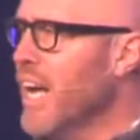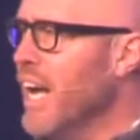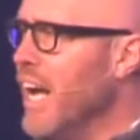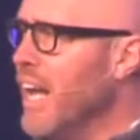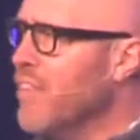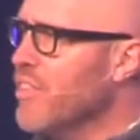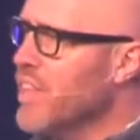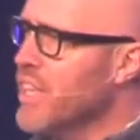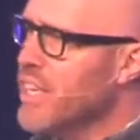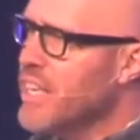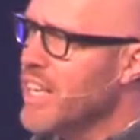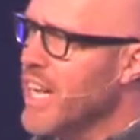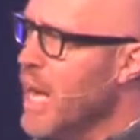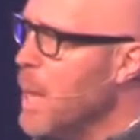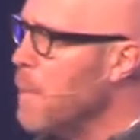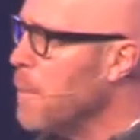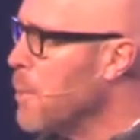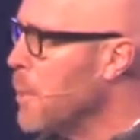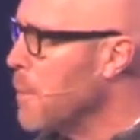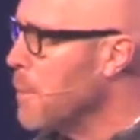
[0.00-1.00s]
and then
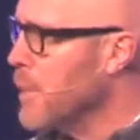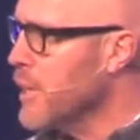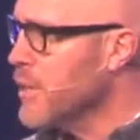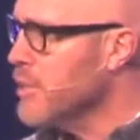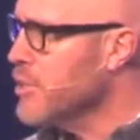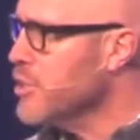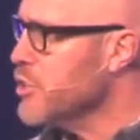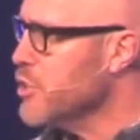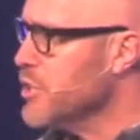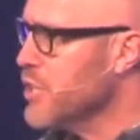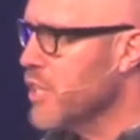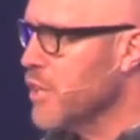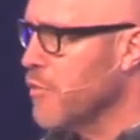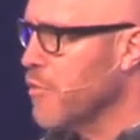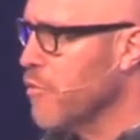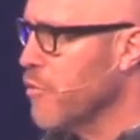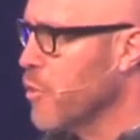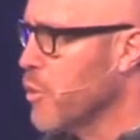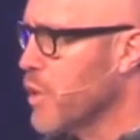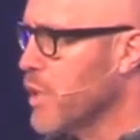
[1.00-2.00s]
not prepare yourself
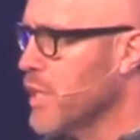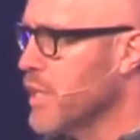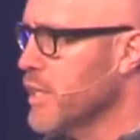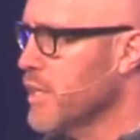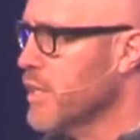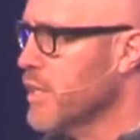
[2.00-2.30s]
for it?